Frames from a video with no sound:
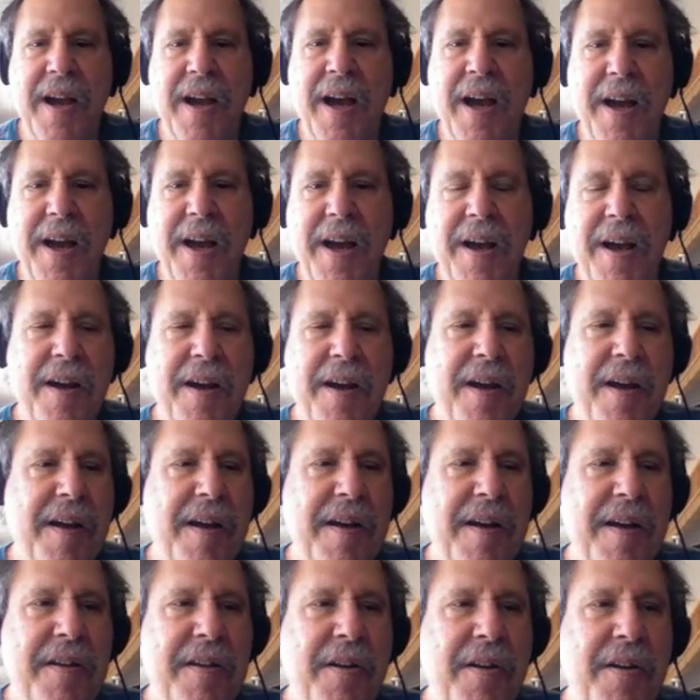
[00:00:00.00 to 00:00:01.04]

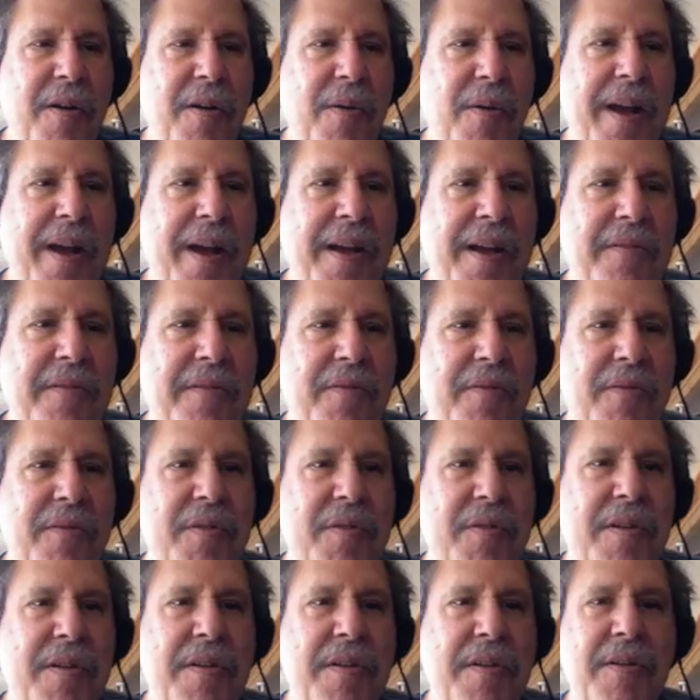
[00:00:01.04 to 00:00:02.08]
and
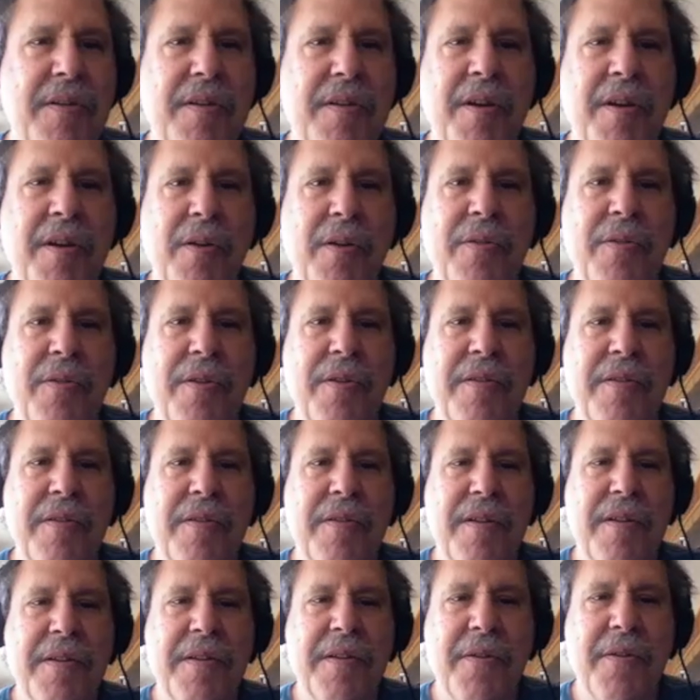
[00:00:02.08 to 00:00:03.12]

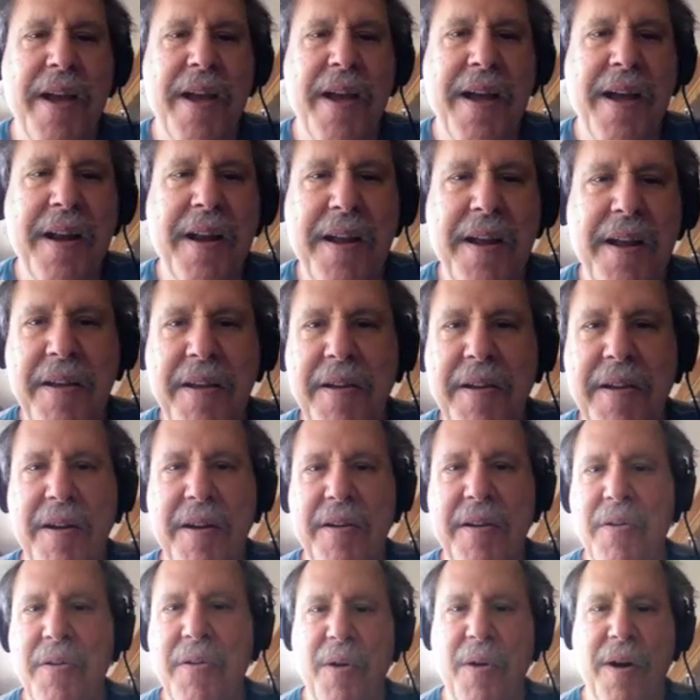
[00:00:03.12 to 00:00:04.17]
you get
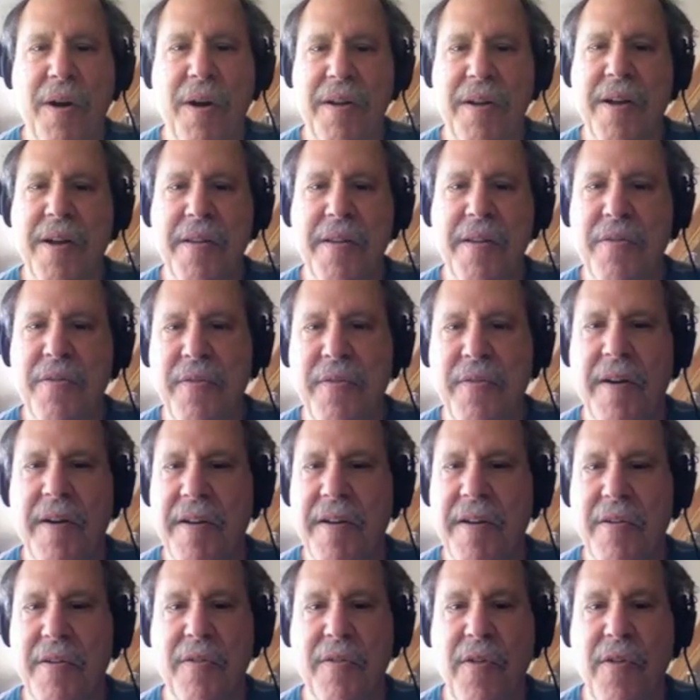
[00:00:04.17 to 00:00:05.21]
a call
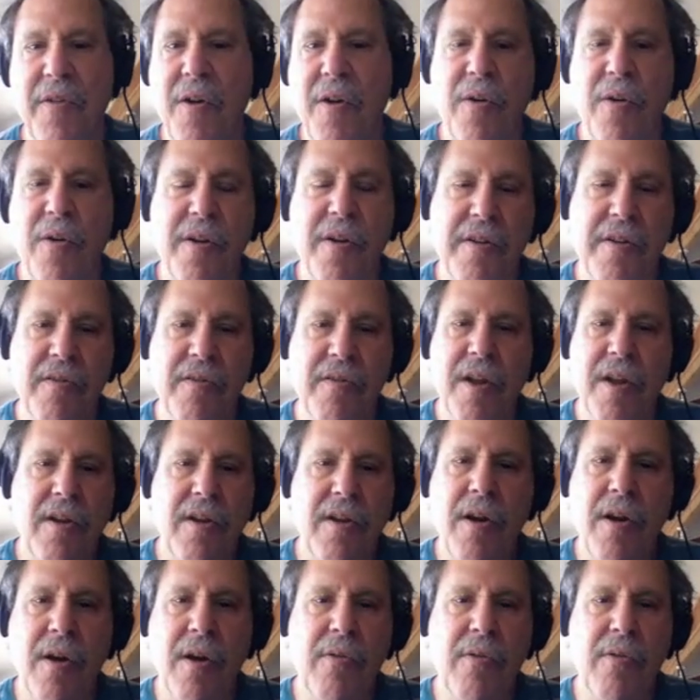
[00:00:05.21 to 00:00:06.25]
on your phone, and
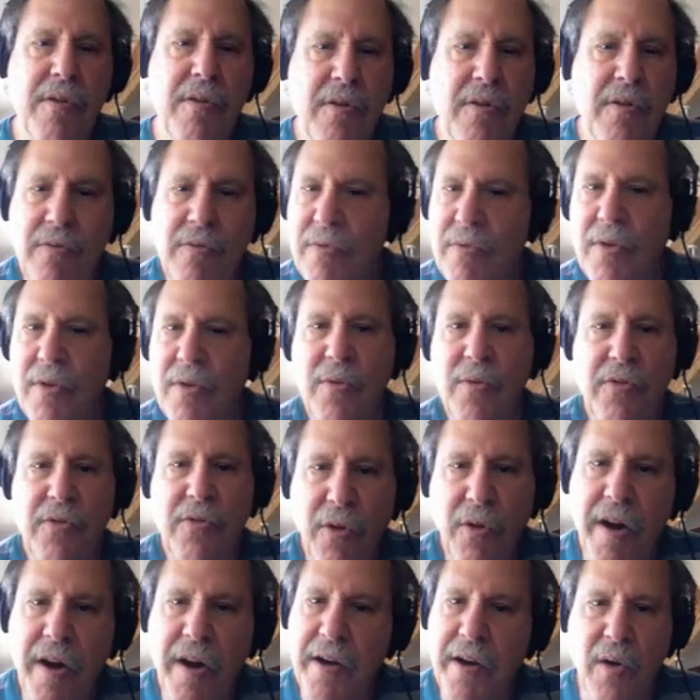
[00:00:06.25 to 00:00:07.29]
you would
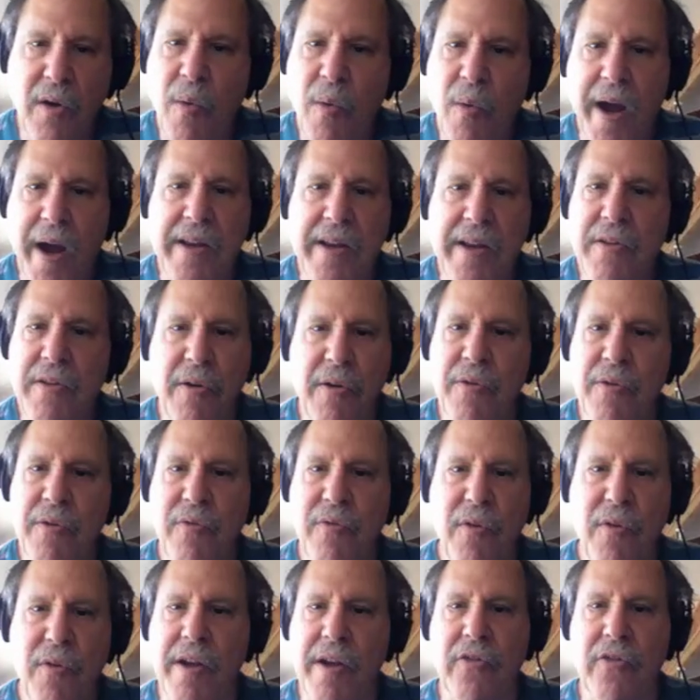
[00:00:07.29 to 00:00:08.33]
talk in a quiet tone of
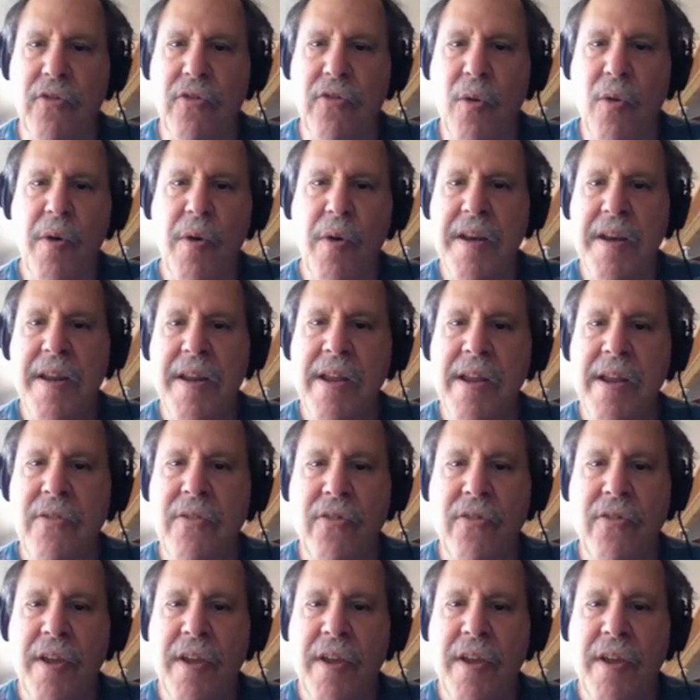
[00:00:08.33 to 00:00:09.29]
voice. No one needs